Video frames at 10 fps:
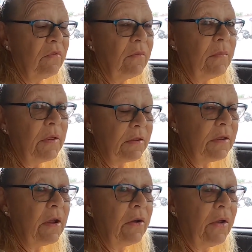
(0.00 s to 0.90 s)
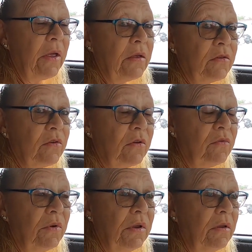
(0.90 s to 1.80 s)
From this area,
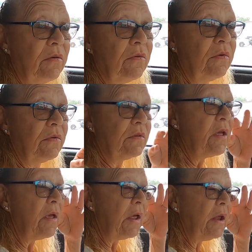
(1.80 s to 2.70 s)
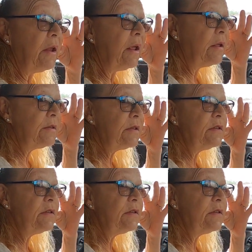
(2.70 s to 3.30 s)
so we know it's, it is